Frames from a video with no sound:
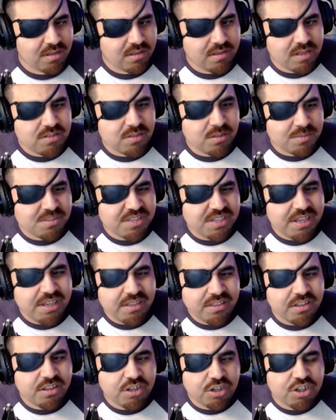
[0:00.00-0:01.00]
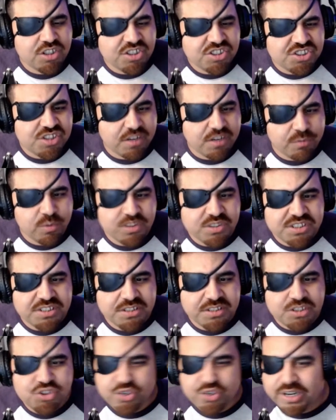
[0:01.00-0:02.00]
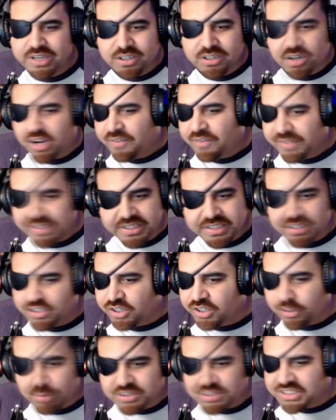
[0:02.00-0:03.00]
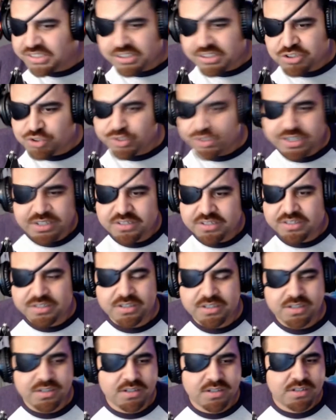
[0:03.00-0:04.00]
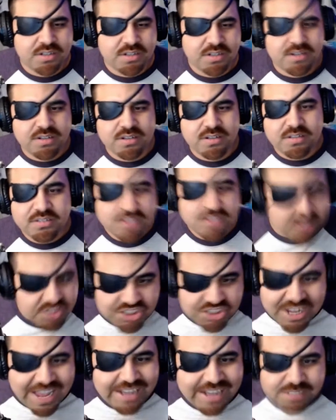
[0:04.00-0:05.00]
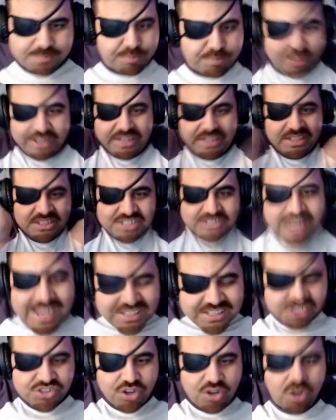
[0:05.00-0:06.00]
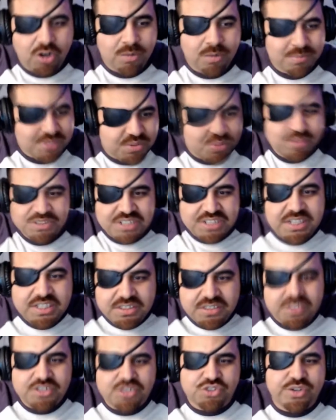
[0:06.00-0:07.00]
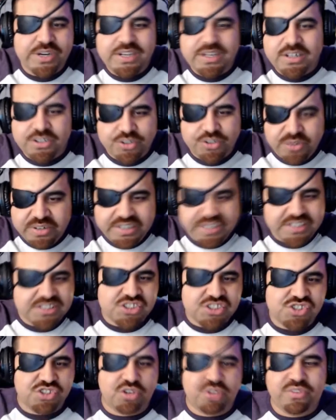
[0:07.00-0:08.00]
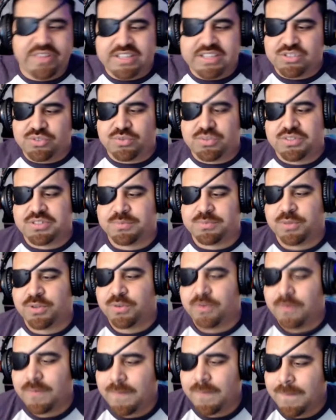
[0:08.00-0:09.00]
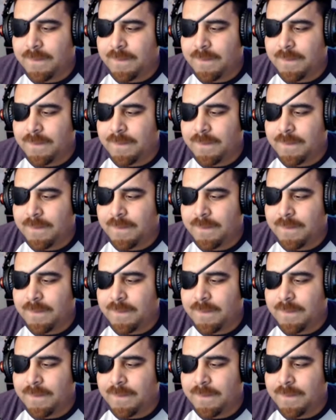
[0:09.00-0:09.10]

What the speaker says: That's what I'm saying. The good stuff was in the trailer. Everything good was in the trailer. The Jax breaking Jax's arms was in the trailer. You don't need to show that to us, bro.